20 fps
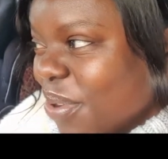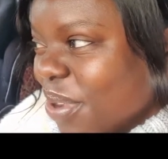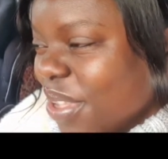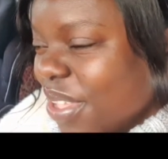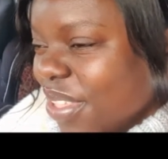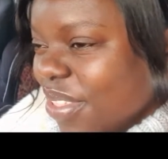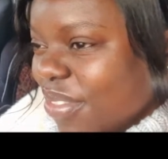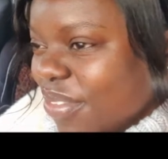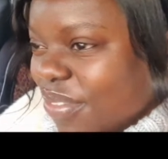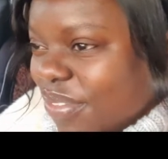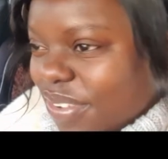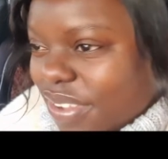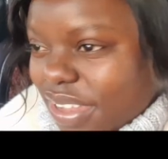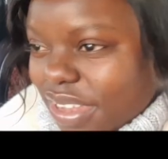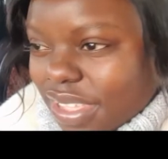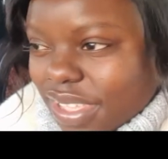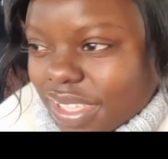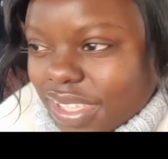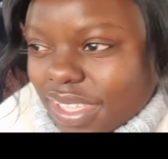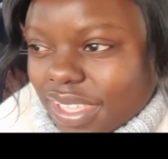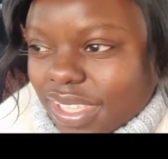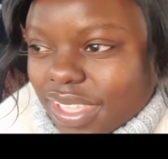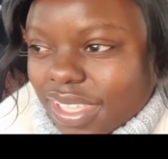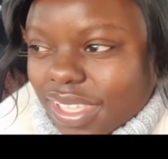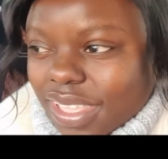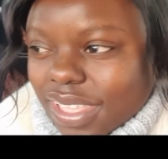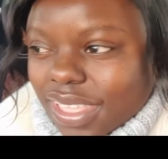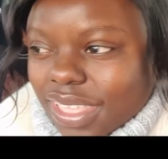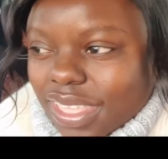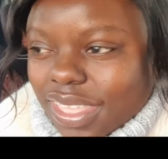Boy, it's funny.
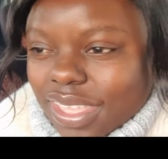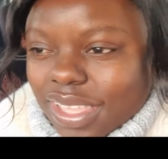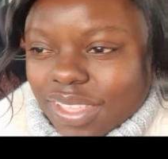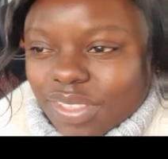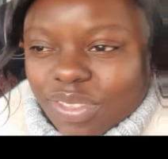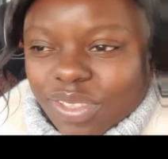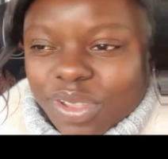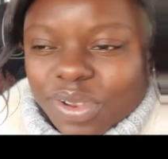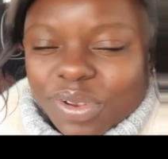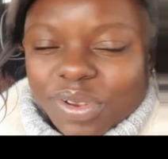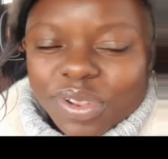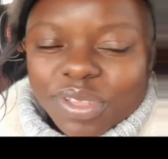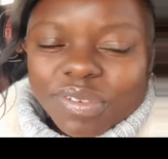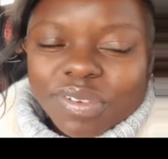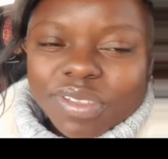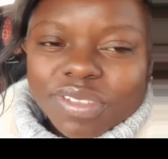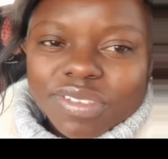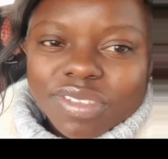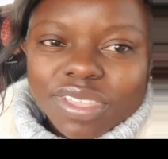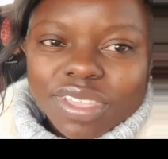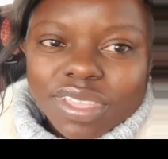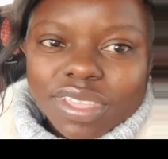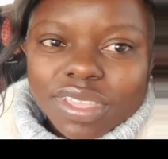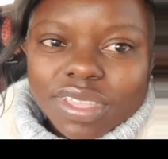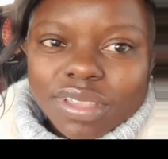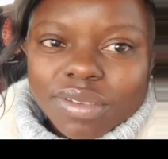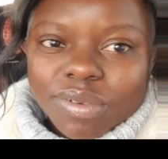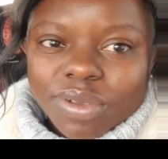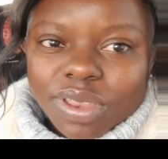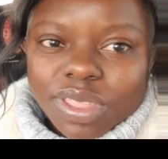Yes, I don't know if I should get
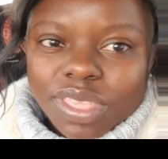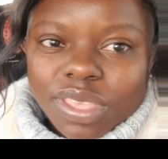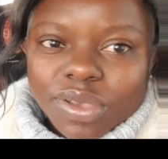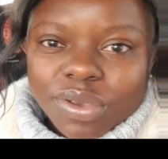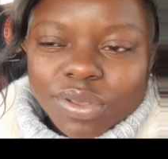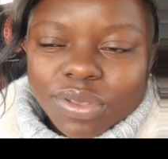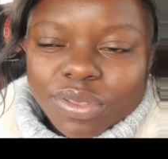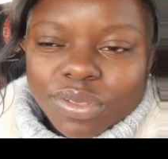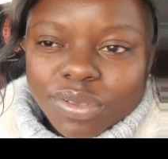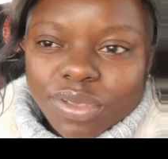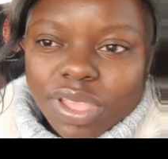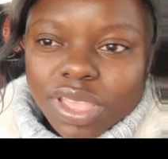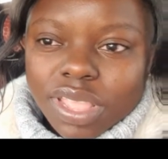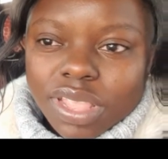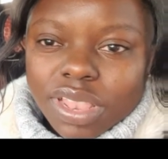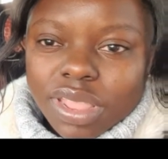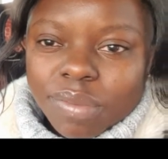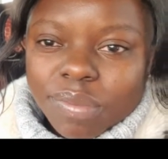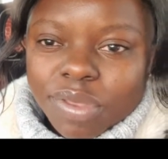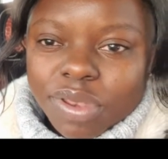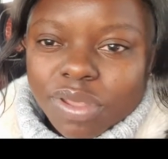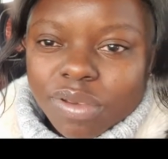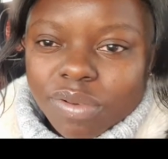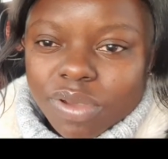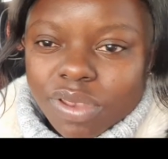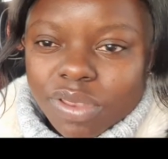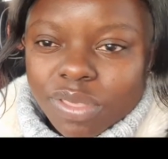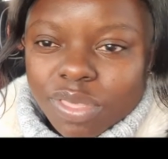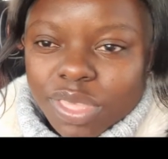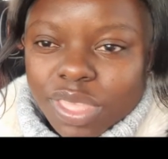one cake or two. Piece. Guys, let me know
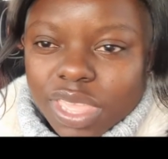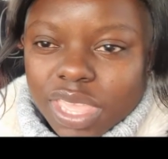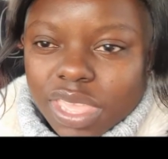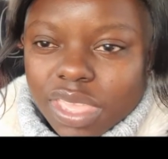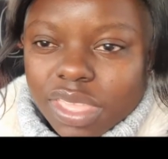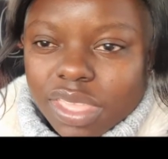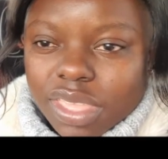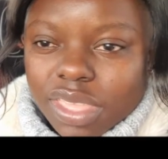what you think.